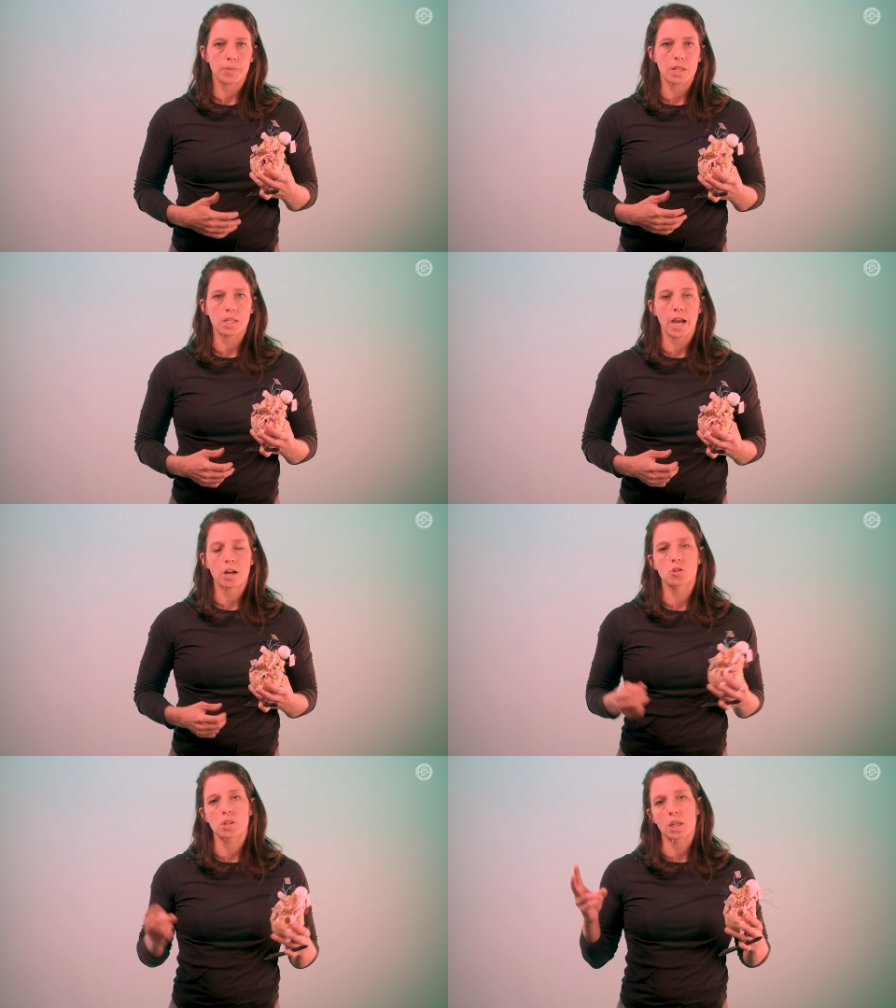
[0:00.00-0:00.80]
It's
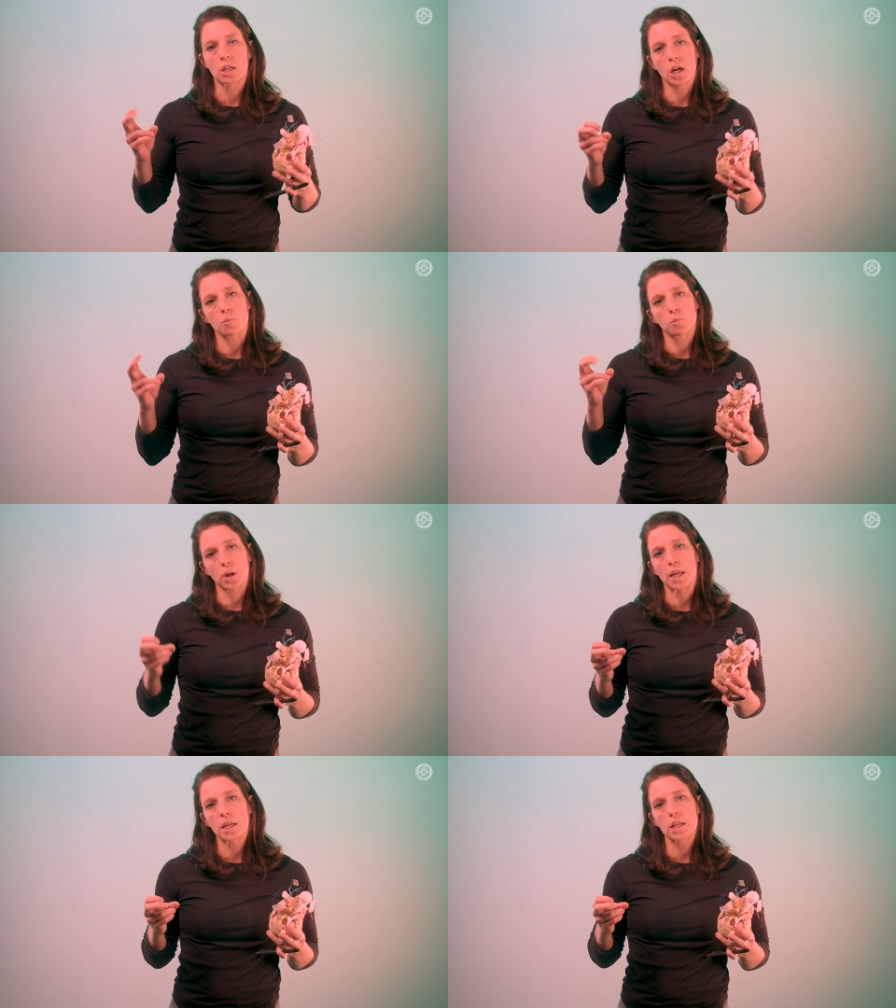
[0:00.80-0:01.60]
actually the
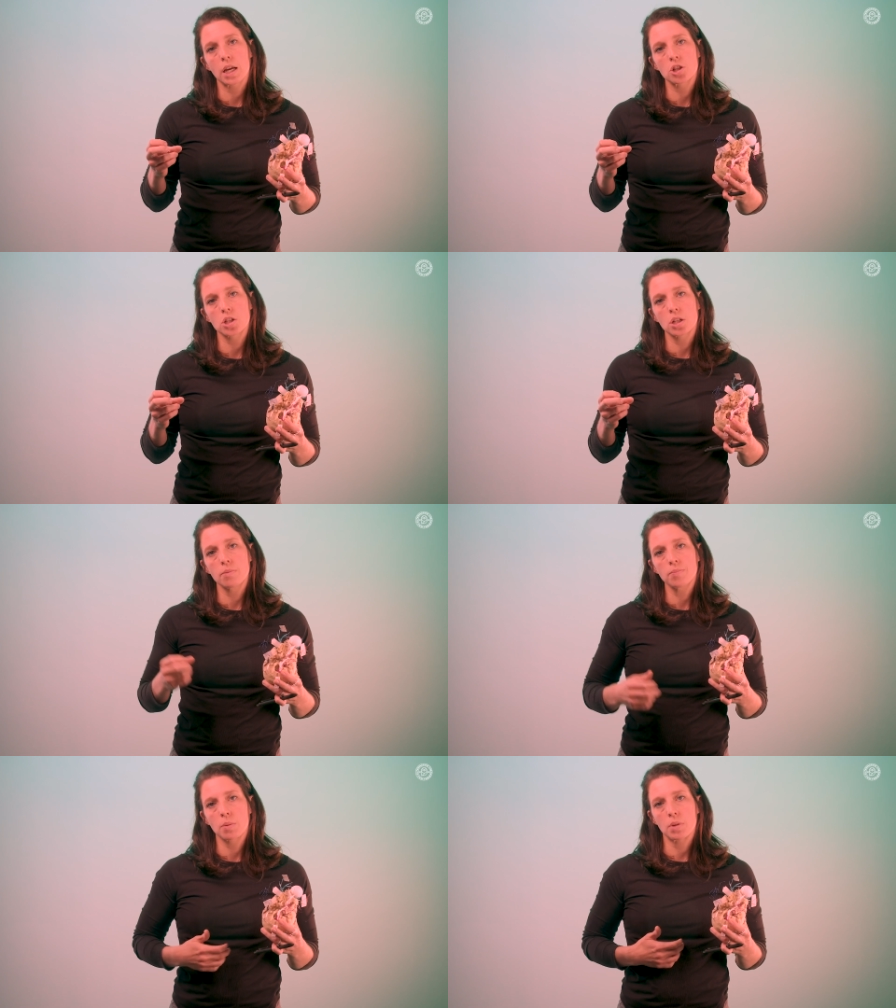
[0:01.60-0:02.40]
gut-brain
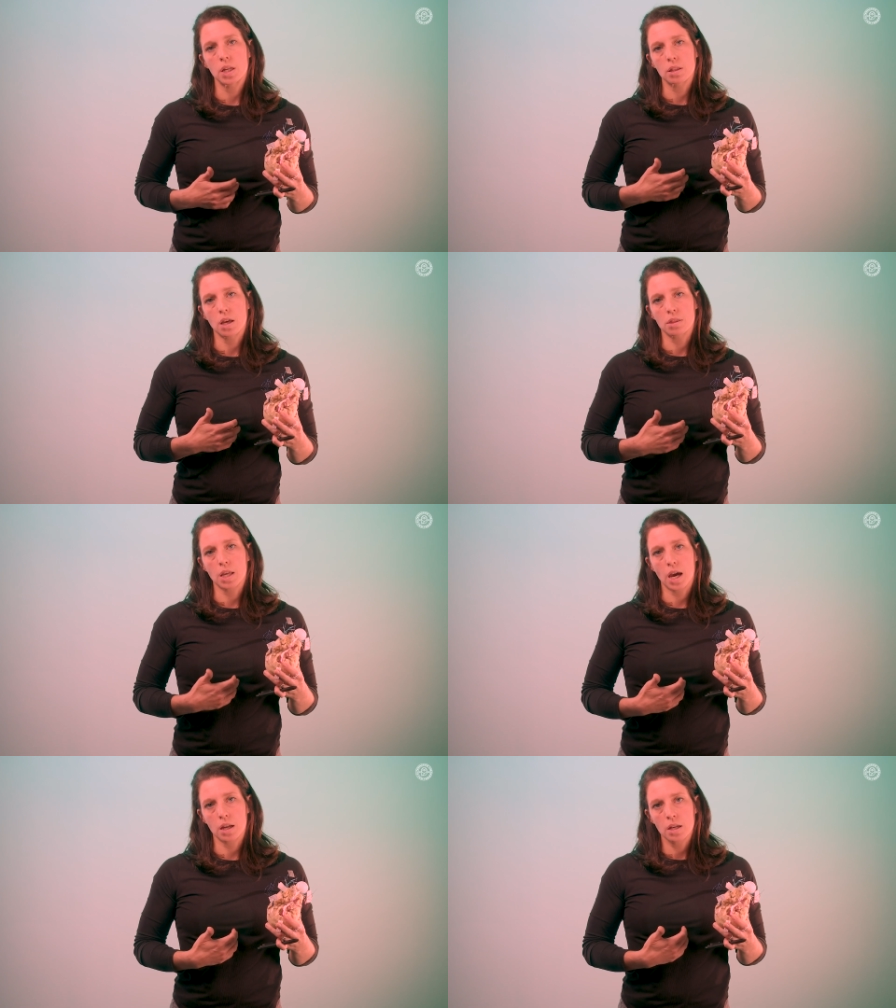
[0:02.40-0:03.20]
connection, meaning that
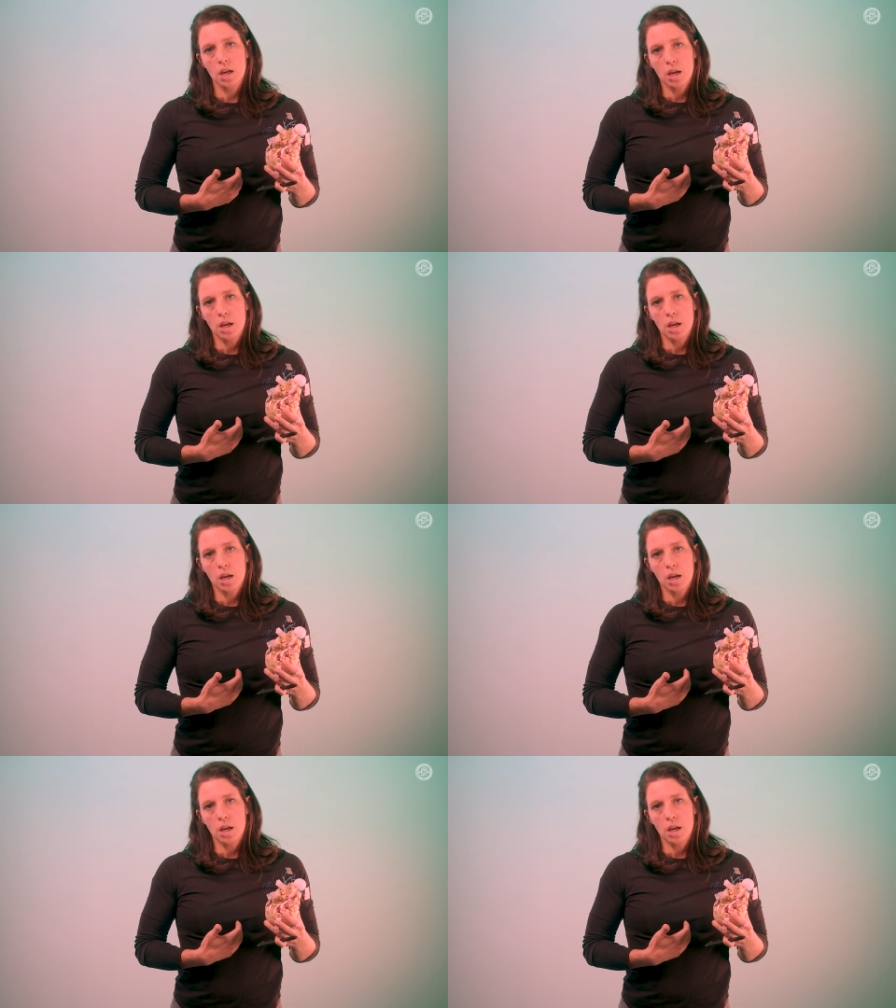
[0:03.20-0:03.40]
that